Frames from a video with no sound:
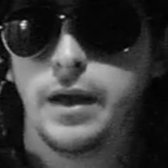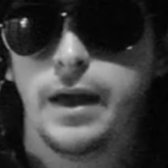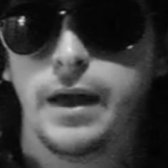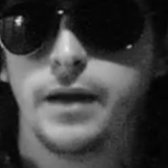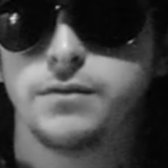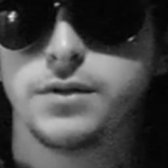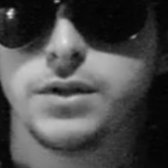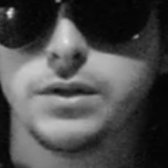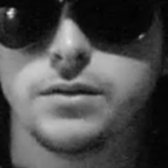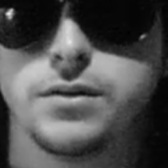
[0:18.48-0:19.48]
and
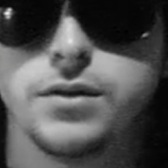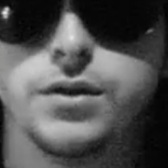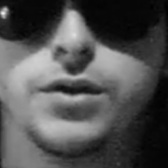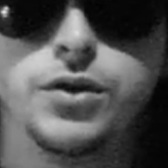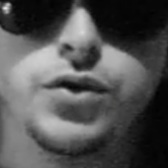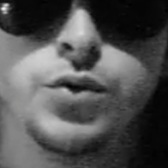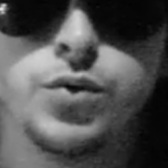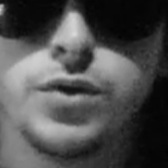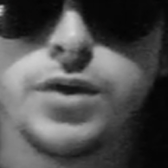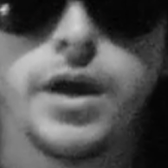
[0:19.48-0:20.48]

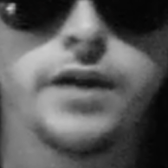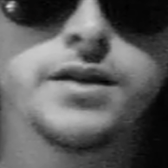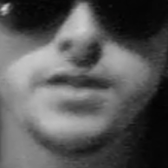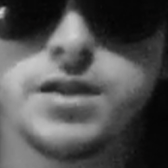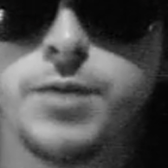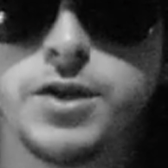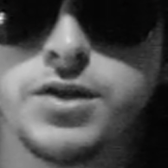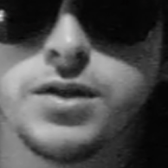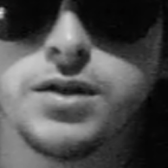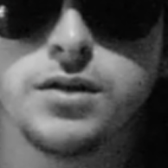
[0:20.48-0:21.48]
you'll like this
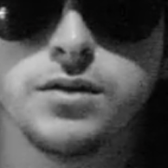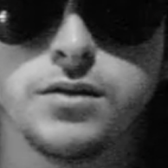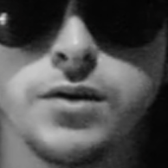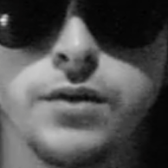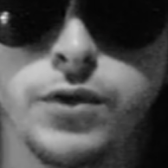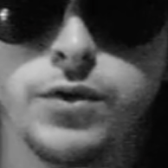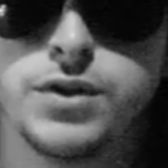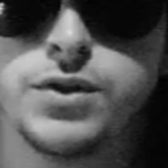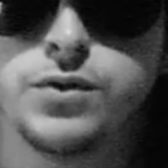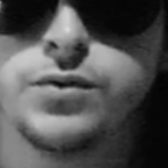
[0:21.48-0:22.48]
especially if you're
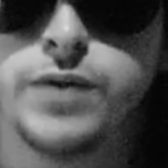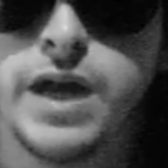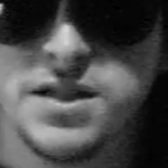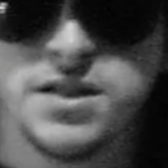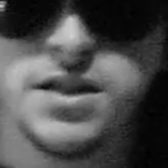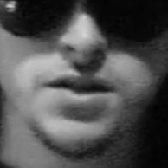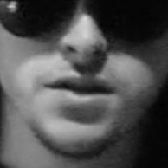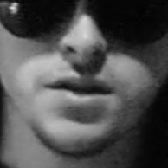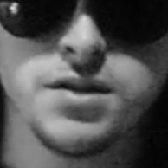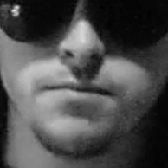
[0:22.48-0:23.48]
into
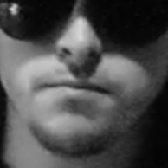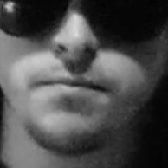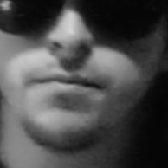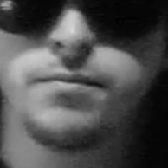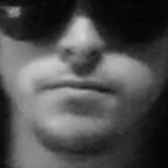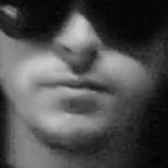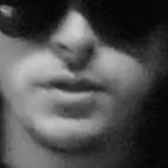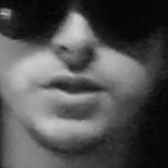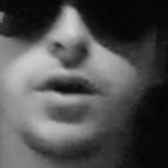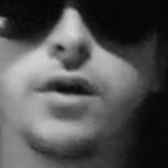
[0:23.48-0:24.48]
existentialism.
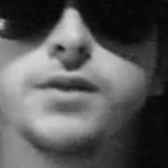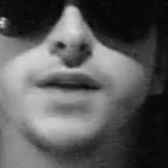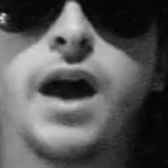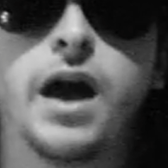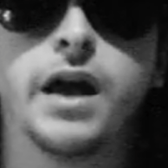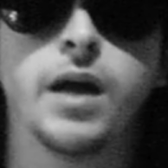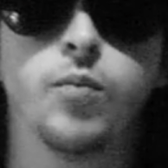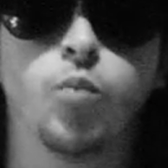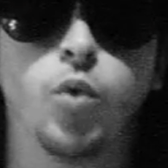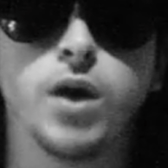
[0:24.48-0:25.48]
It's called I
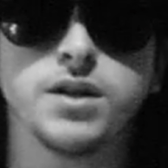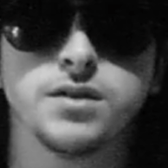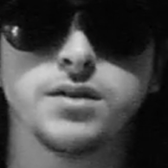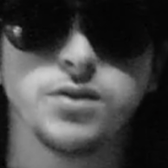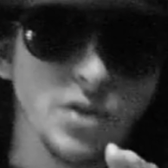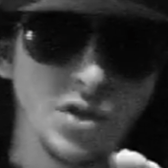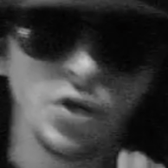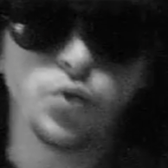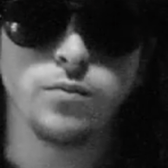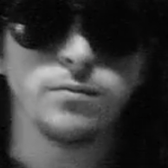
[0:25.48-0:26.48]
Am What to
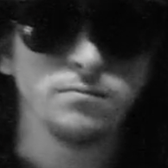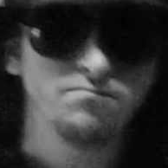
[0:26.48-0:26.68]
You.